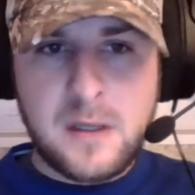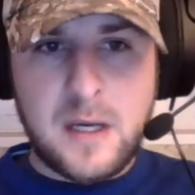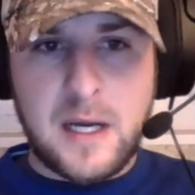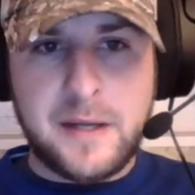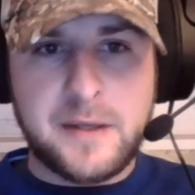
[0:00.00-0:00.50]

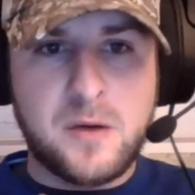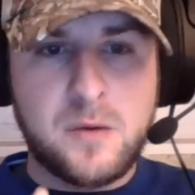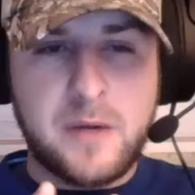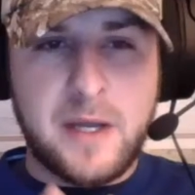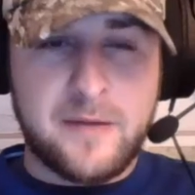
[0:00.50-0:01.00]
I
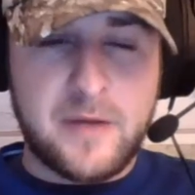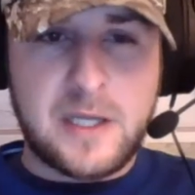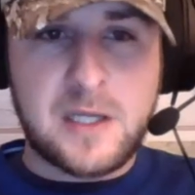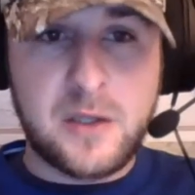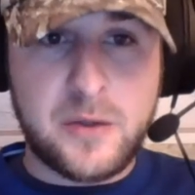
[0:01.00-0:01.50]
don't have a
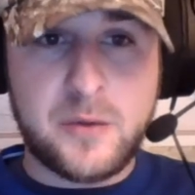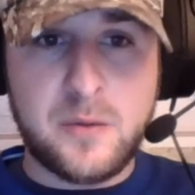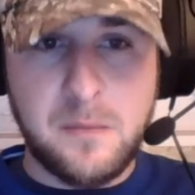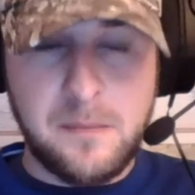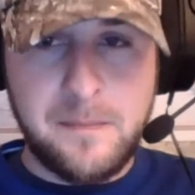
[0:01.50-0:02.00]

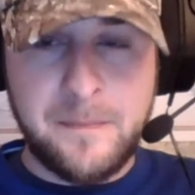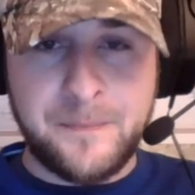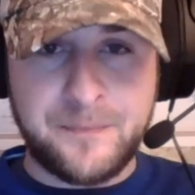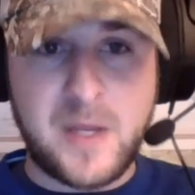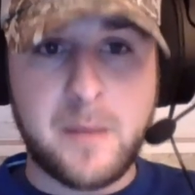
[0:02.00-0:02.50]
clue,
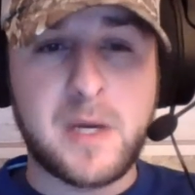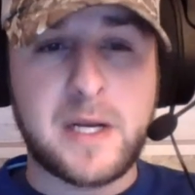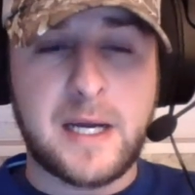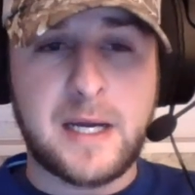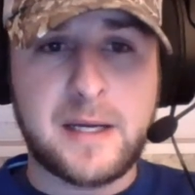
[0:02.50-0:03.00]

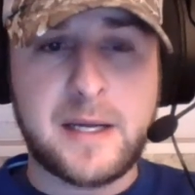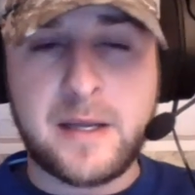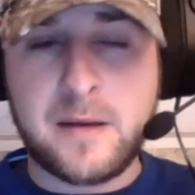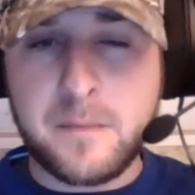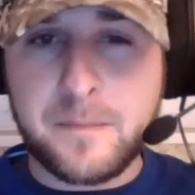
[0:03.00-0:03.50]
but I
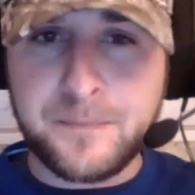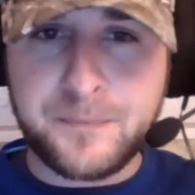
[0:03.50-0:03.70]
am